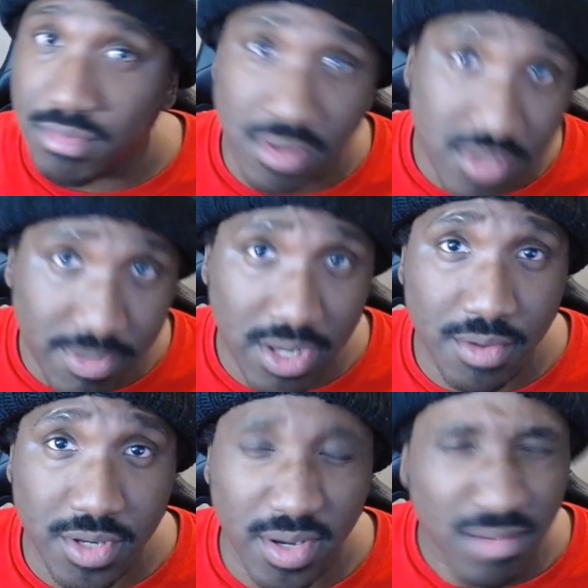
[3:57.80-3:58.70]
doesn't mean
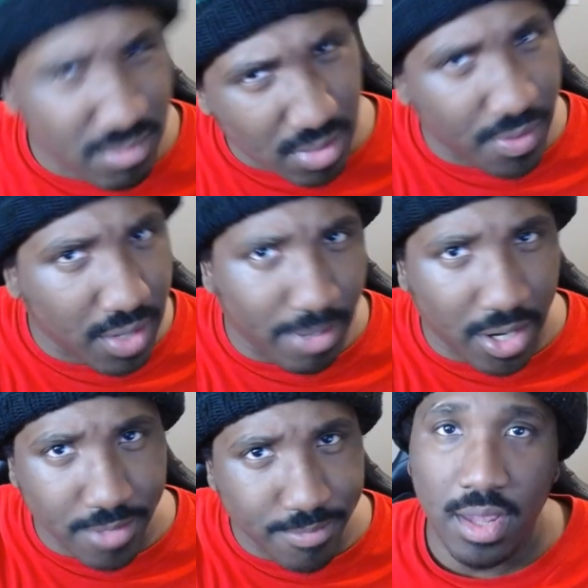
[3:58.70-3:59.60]
I'll do it. I'll think
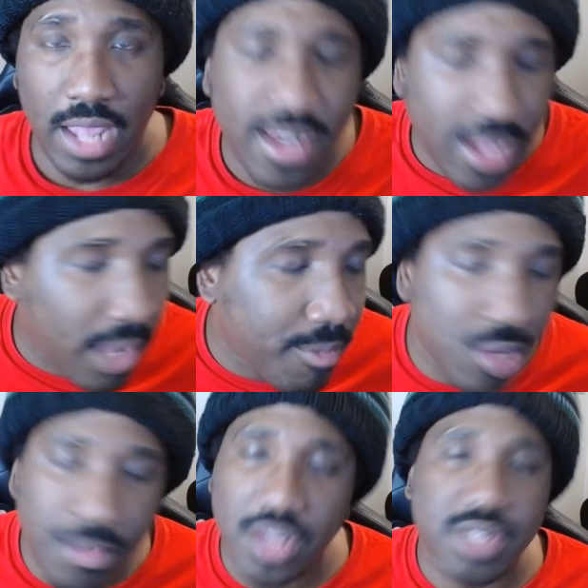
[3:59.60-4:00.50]
about it. And I am
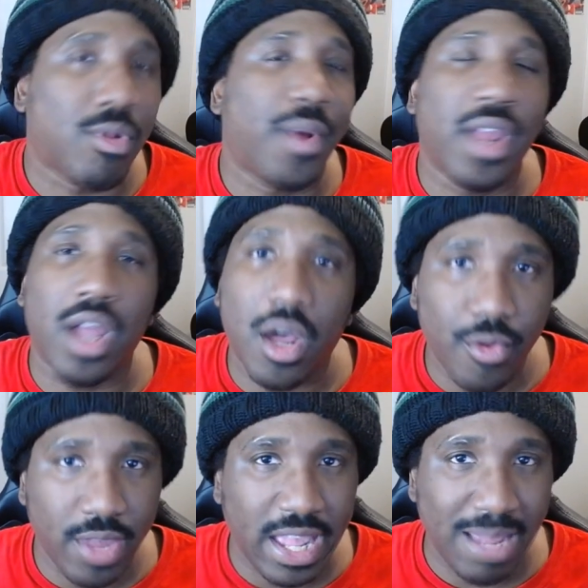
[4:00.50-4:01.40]
going to be exploring
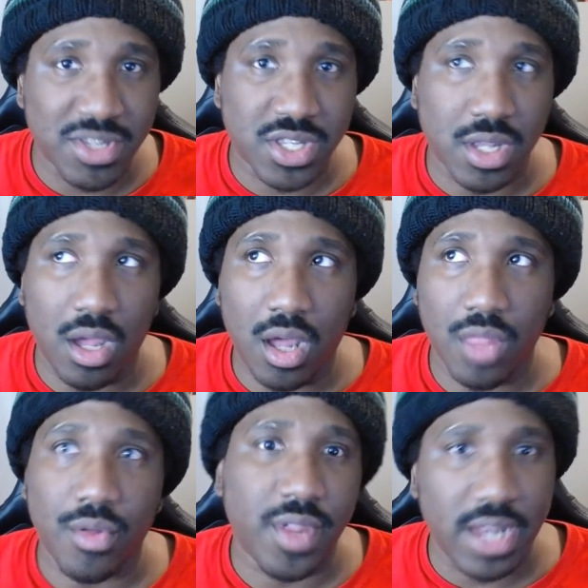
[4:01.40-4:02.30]
other games
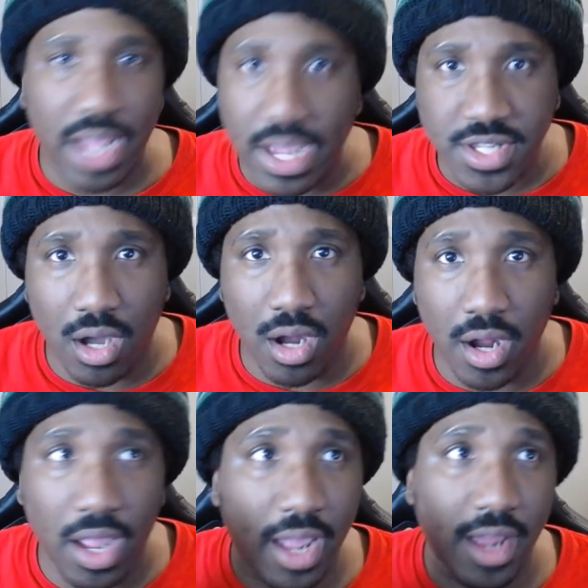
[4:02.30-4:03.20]
other than
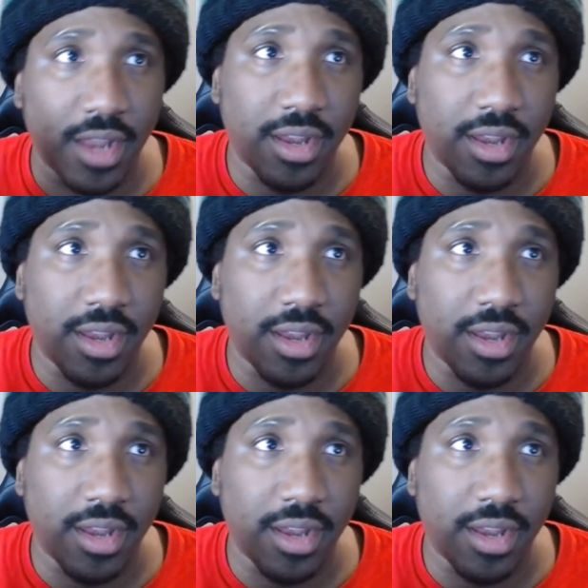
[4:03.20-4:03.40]
NASCAR. And